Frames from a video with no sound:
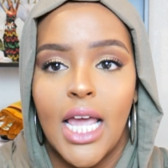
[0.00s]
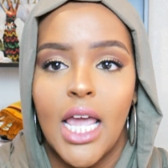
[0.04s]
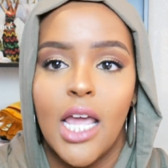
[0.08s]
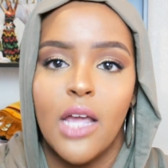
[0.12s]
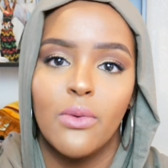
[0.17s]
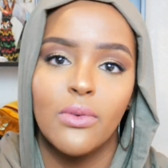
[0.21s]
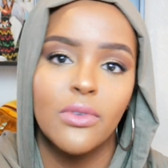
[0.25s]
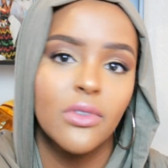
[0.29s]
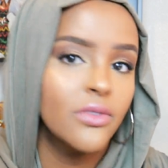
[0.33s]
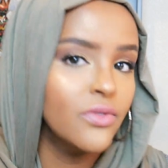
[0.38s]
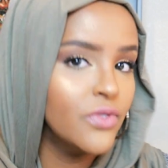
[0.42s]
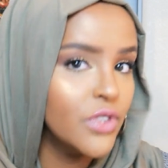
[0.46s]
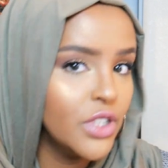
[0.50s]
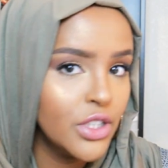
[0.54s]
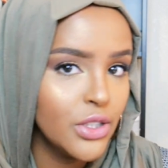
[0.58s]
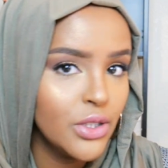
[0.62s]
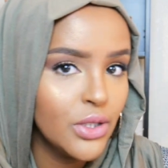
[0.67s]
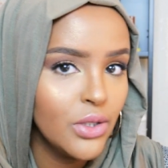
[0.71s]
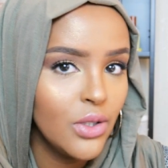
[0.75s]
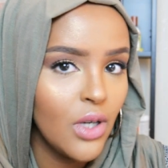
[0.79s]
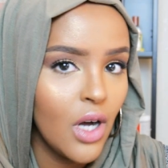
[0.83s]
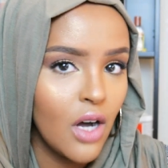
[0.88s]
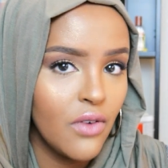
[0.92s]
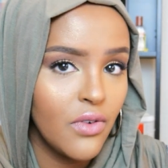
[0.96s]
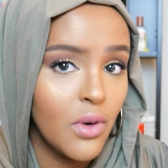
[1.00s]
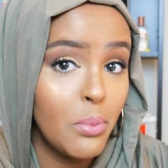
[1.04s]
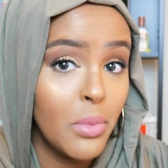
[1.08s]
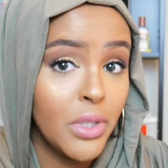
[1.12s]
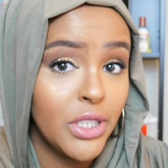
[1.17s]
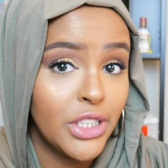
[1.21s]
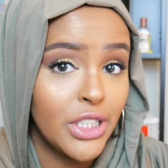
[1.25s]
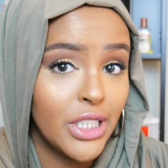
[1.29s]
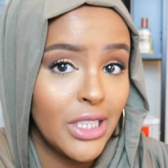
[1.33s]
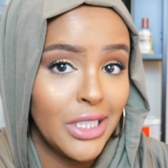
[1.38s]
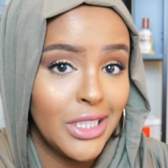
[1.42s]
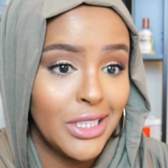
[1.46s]
a review of a
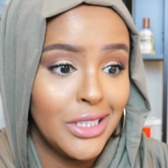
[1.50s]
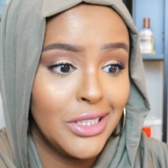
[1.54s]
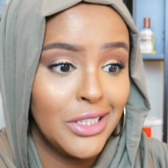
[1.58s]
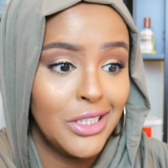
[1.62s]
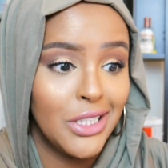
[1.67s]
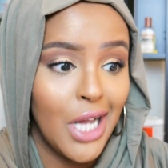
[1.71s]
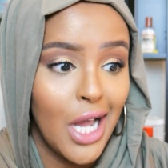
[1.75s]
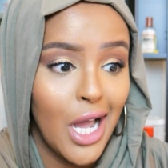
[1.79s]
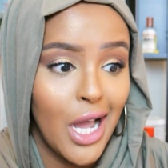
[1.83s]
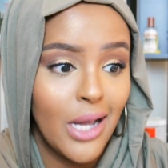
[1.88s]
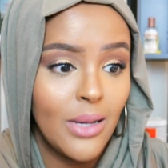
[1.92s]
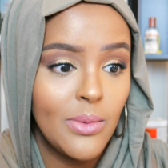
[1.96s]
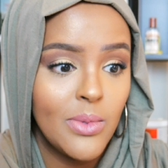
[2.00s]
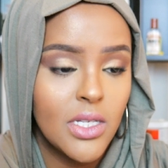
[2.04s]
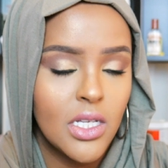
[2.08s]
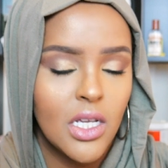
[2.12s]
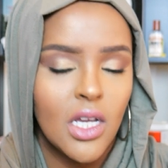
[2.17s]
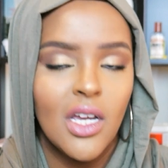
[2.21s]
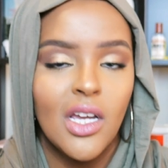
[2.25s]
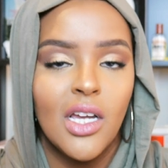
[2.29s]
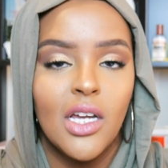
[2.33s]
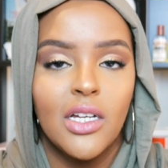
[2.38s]
bunch of hijabs.